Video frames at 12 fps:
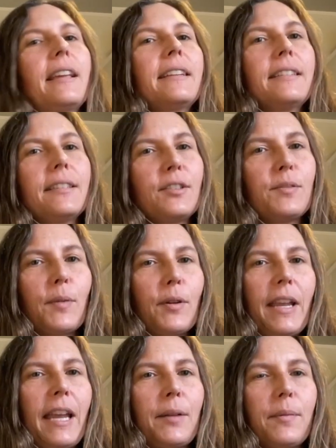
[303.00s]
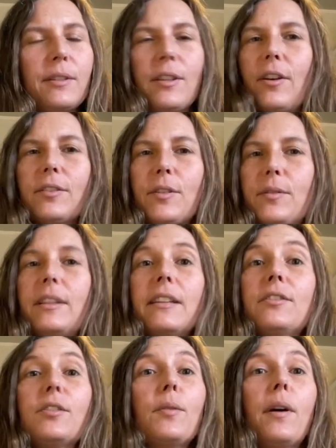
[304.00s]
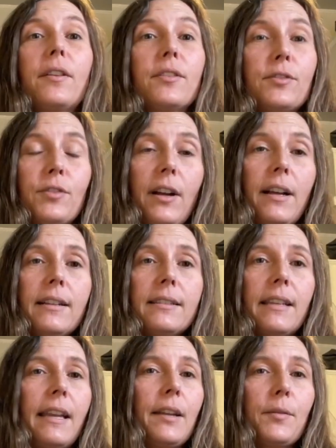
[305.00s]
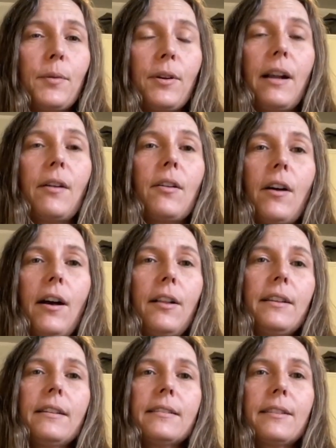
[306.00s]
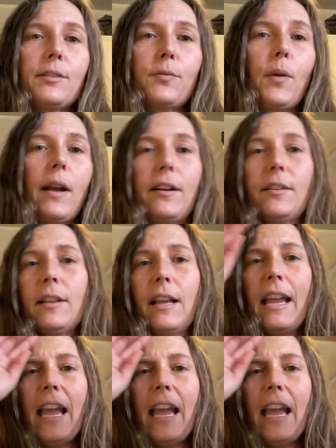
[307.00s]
that did smoke cannabis also did do other drugs and were alcoholics as well.